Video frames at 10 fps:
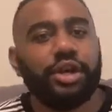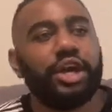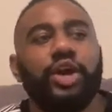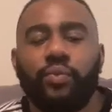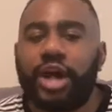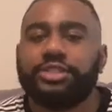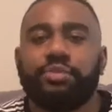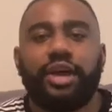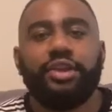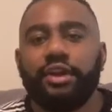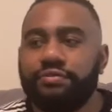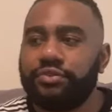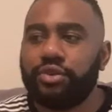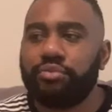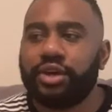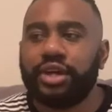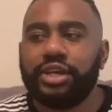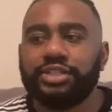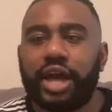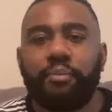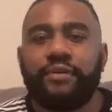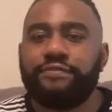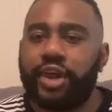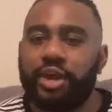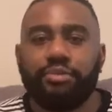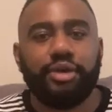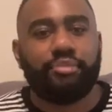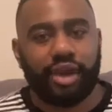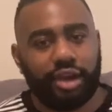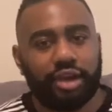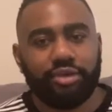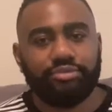and watch my nephew because I'm a family man.